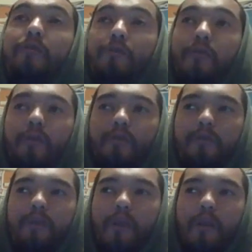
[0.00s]
There's two
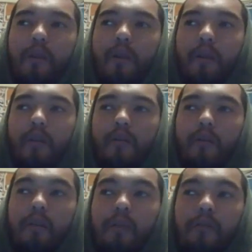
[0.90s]
things,
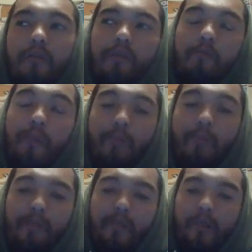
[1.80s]
in
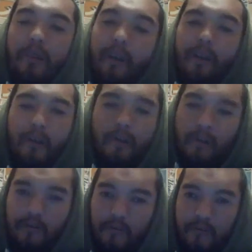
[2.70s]
my opinion, and I
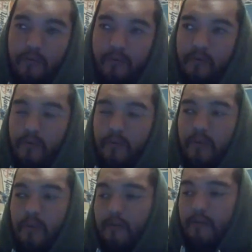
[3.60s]
don't know,
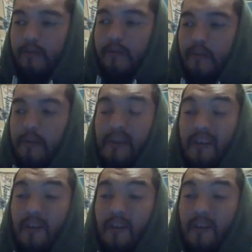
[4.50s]
is